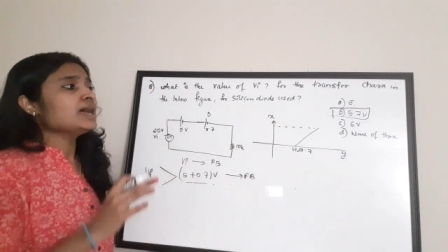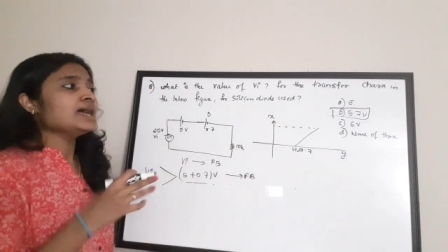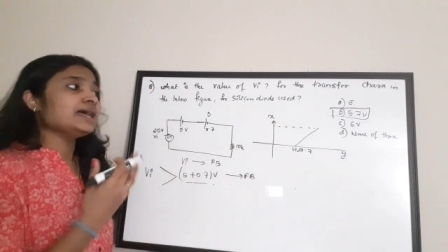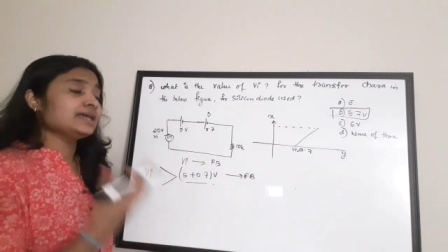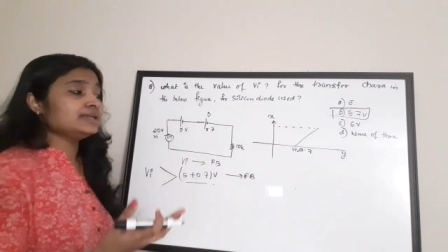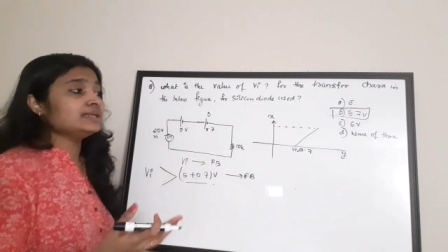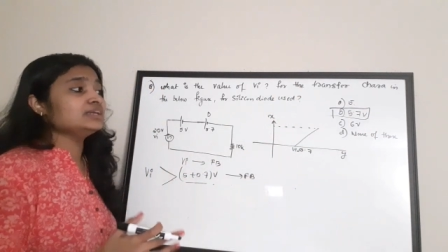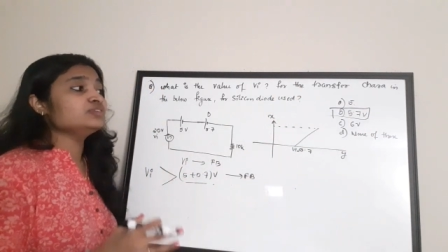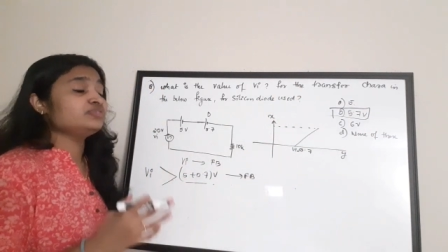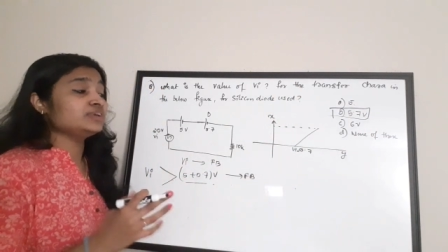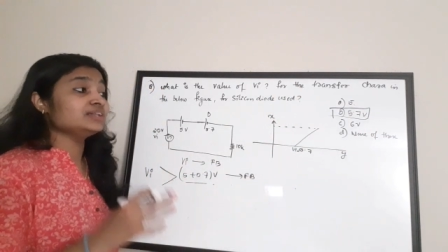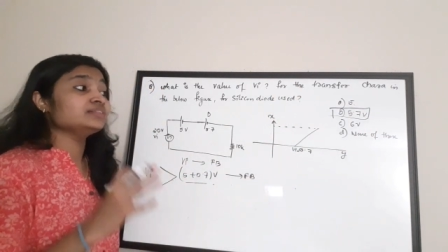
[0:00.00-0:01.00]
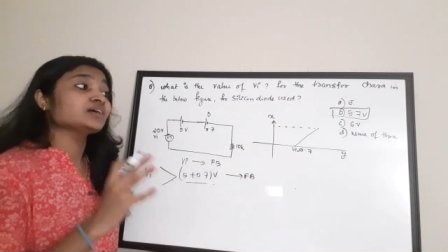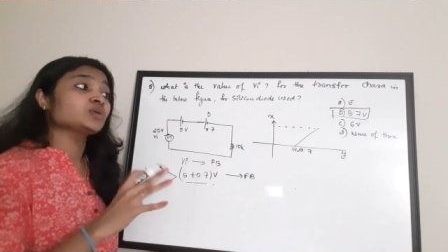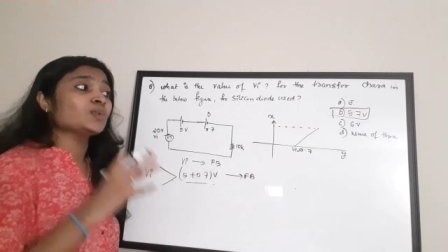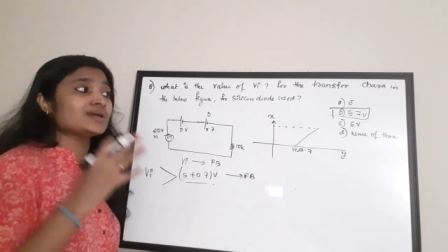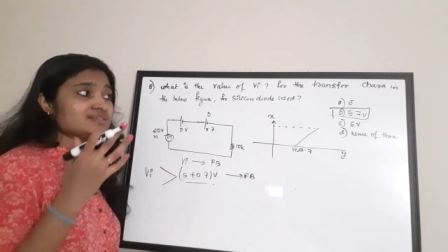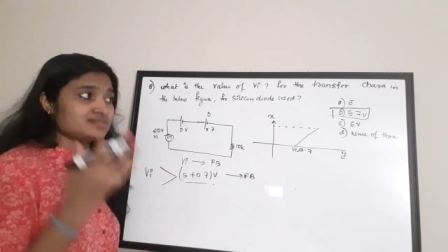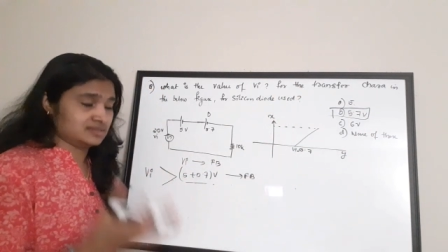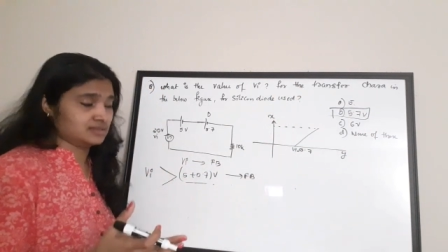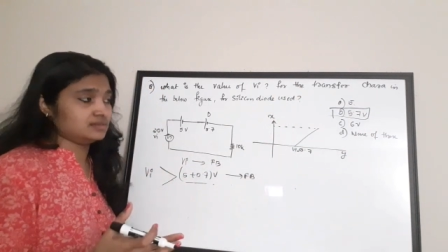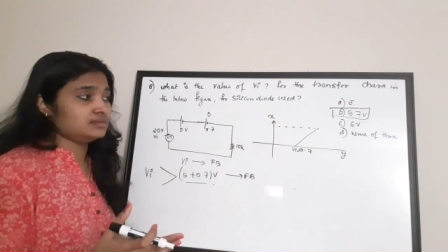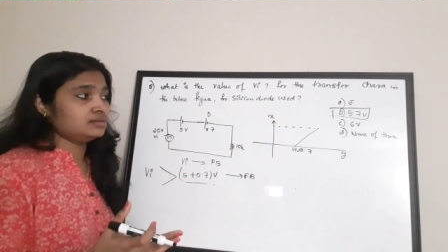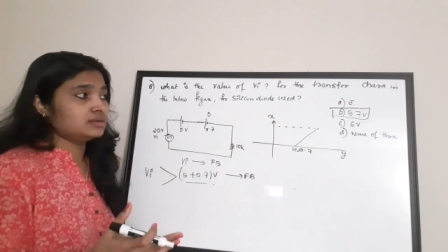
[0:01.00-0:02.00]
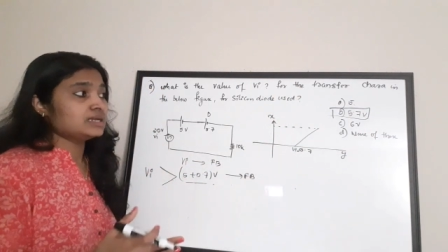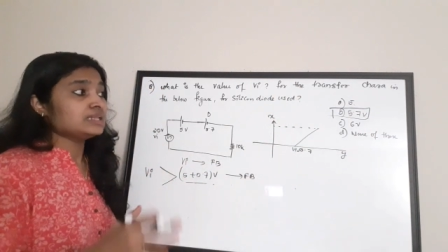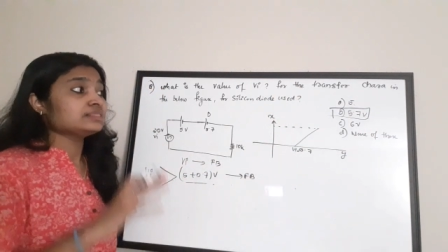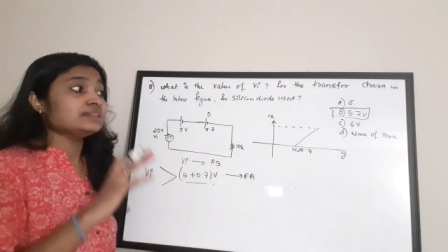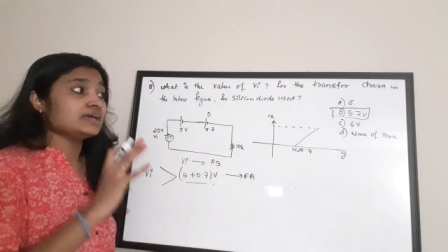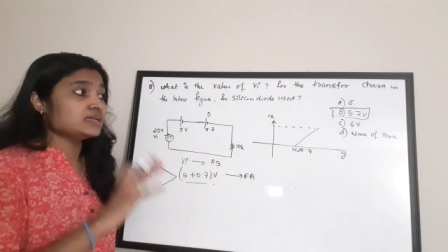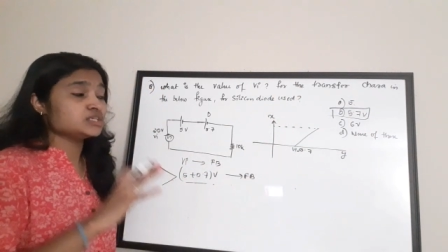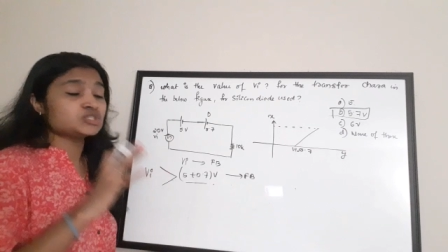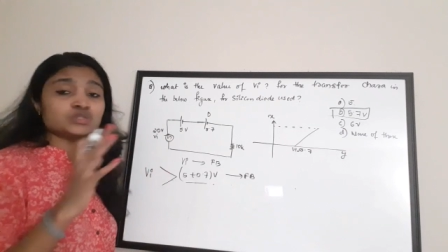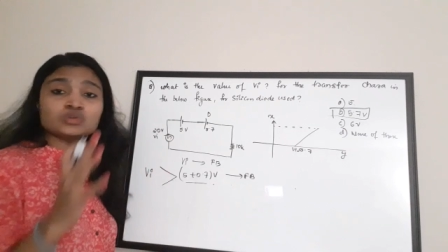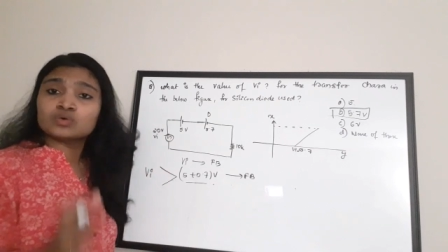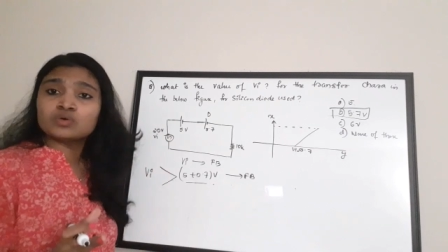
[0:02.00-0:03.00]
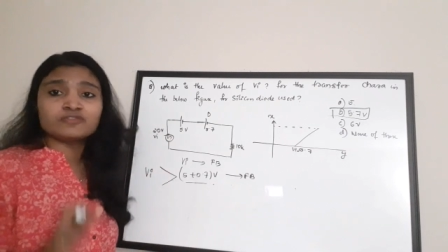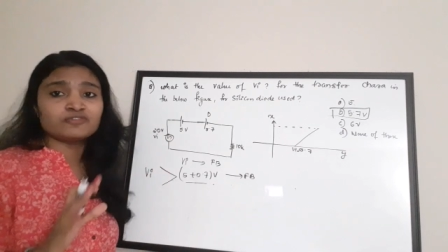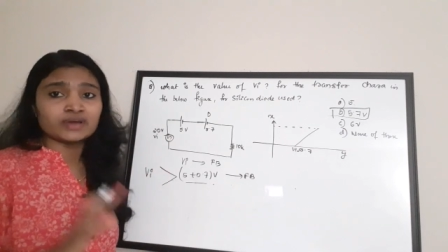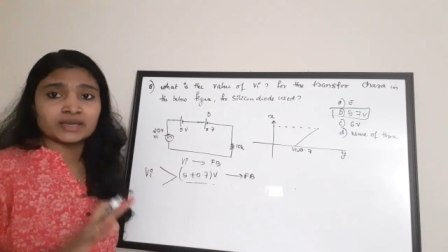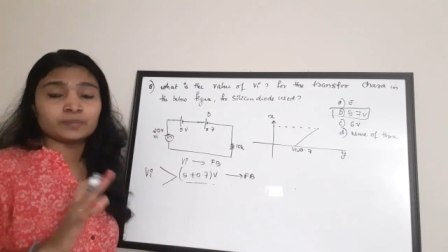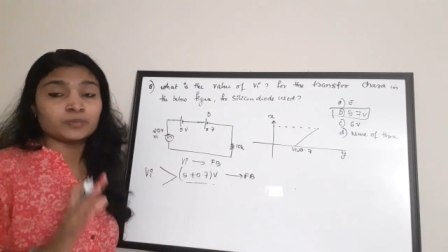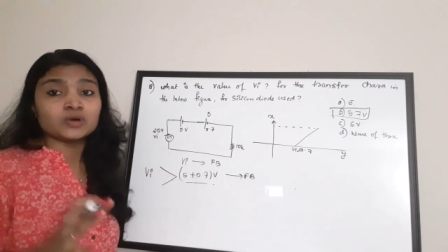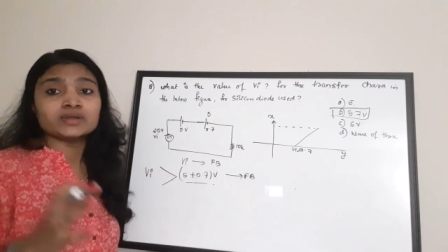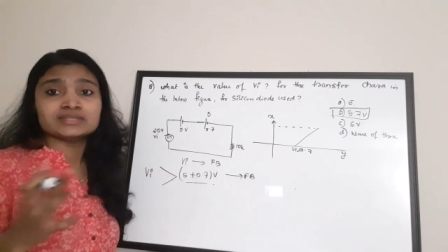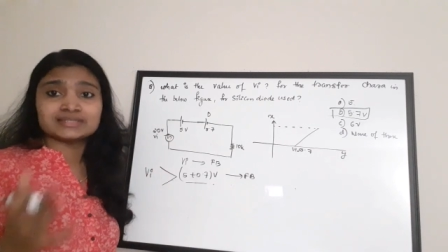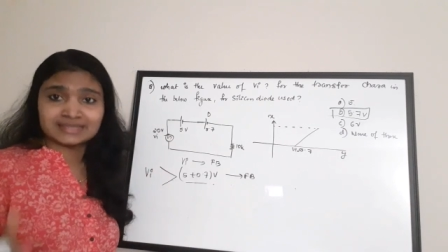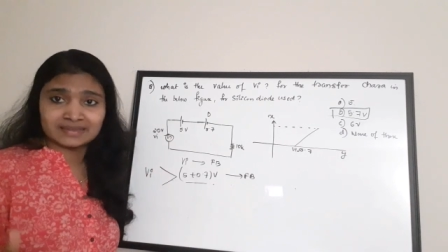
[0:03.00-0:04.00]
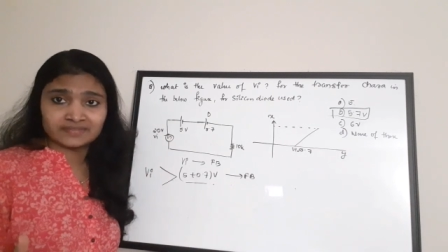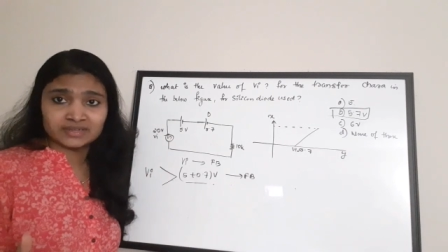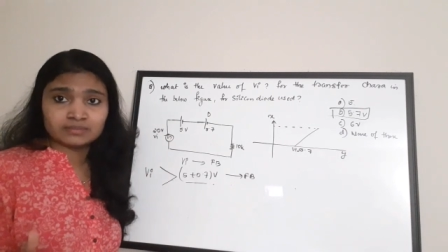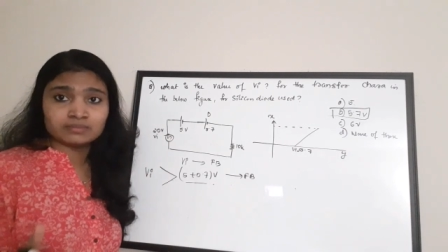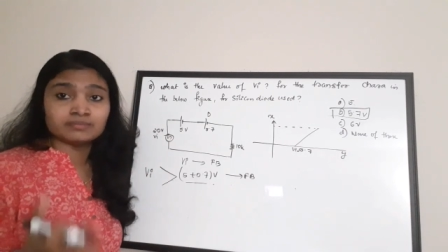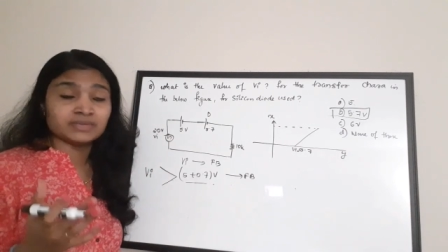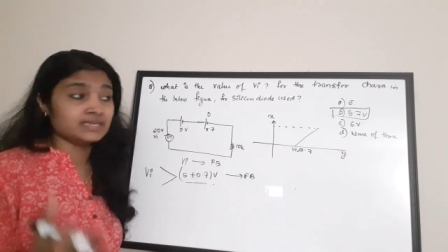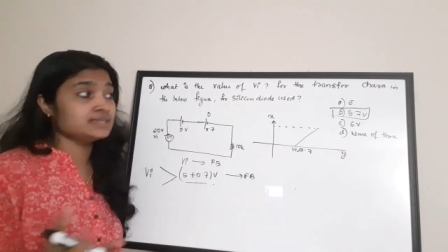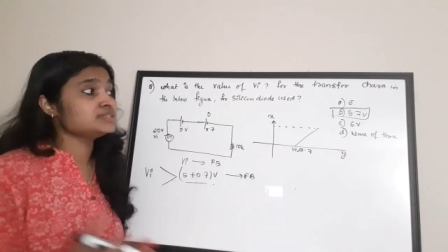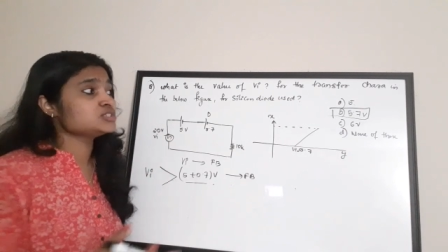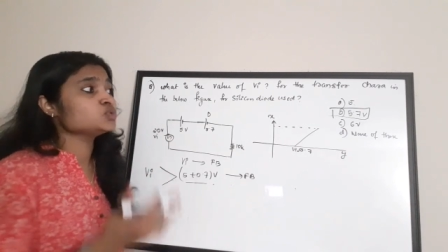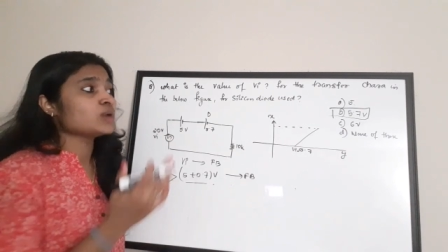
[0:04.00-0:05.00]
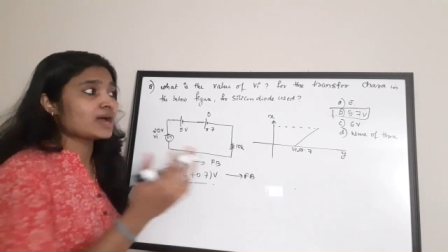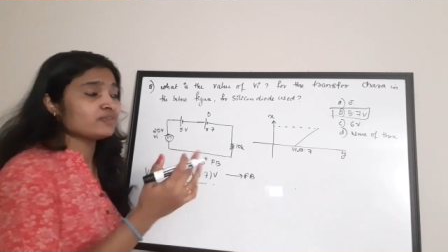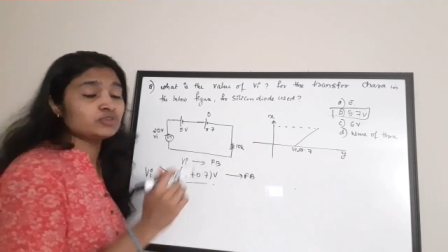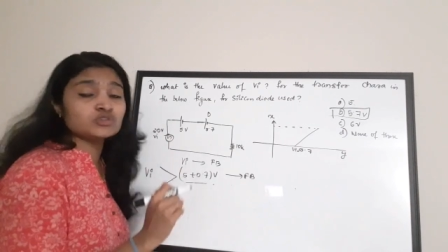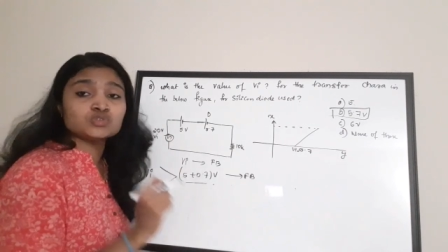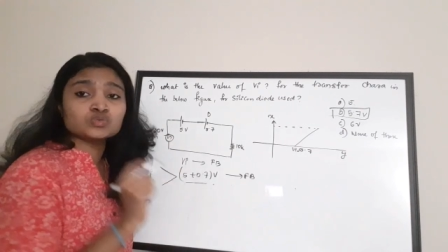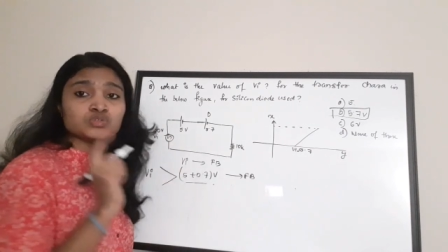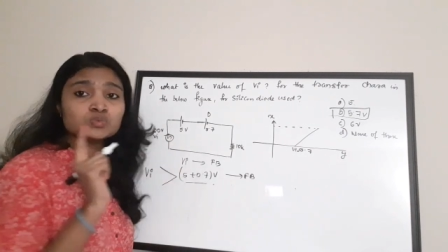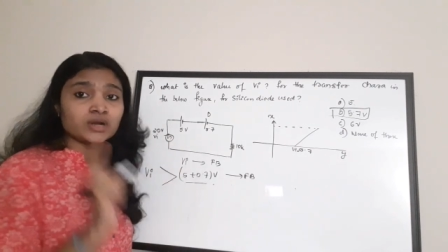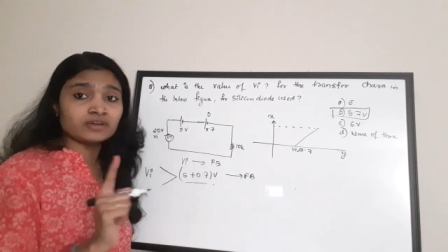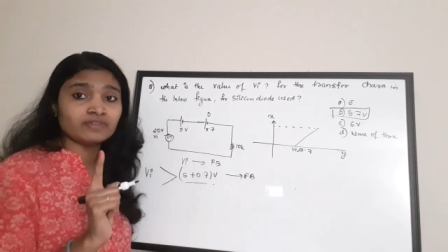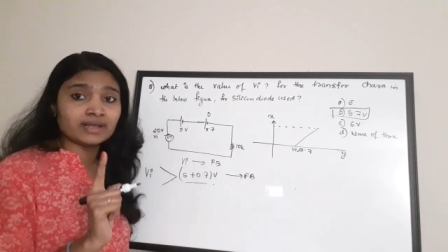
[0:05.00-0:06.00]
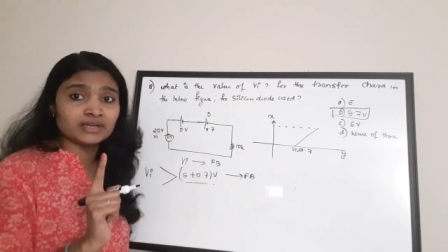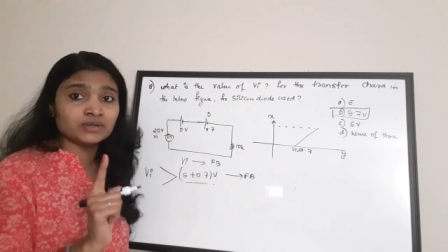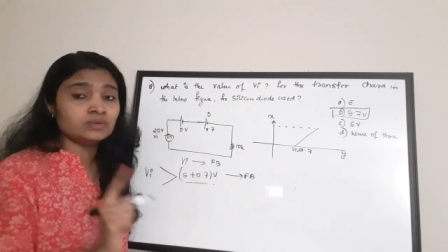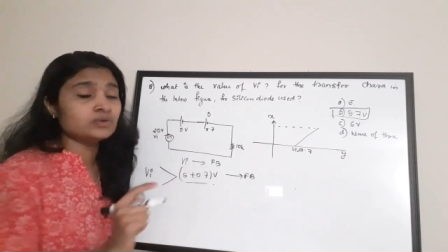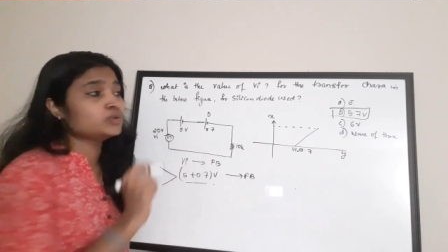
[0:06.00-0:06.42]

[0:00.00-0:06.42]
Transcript: And if in the question there is no 5.7 means you have to choose what value?